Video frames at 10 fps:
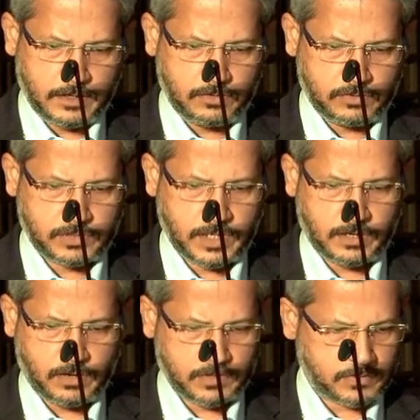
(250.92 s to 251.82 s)
due to the
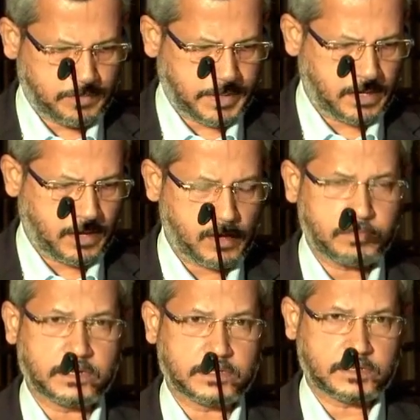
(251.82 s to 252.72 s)
chronotropic
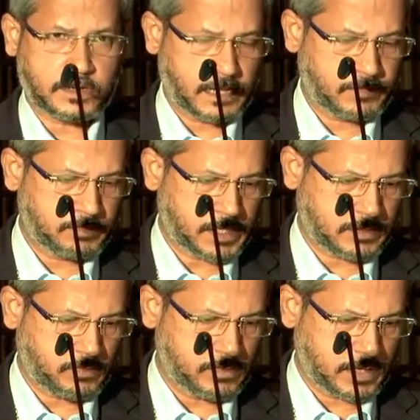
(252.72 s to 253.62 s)
incompetence at 11
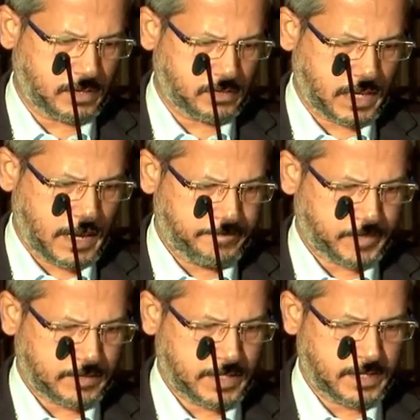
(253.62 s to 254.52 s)
minutes of workload.
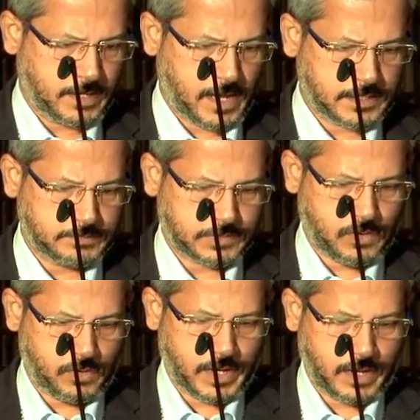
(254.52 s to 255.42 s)
CT calcium
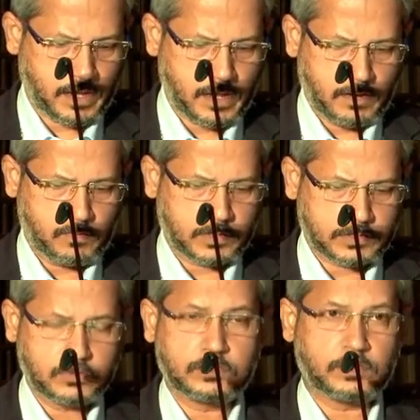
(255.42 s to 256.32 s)
scoring
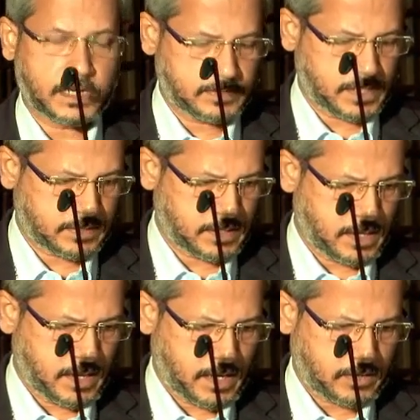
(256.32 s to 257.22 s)
was 226,
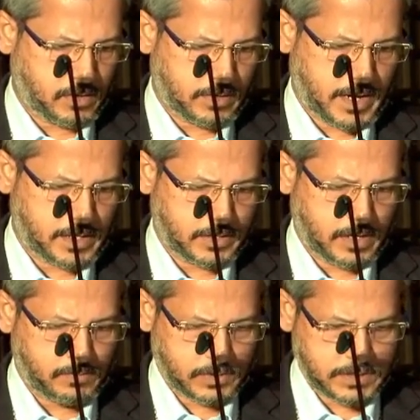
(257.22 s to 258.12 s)
and coronary
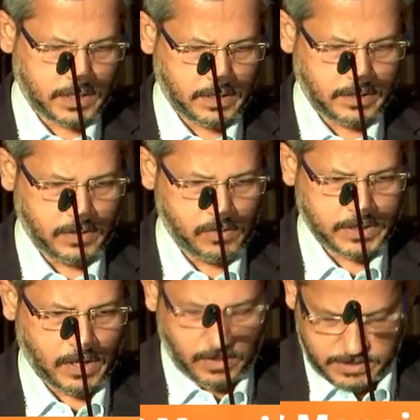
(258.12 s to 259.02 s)
angiogram was done in
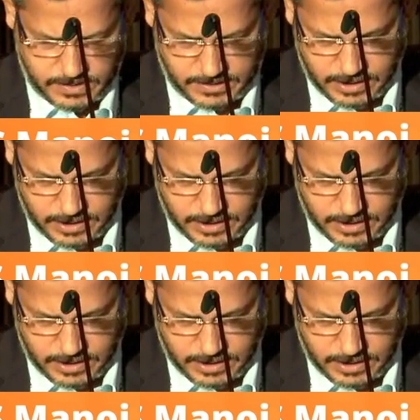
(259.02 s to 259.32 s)
USA. All this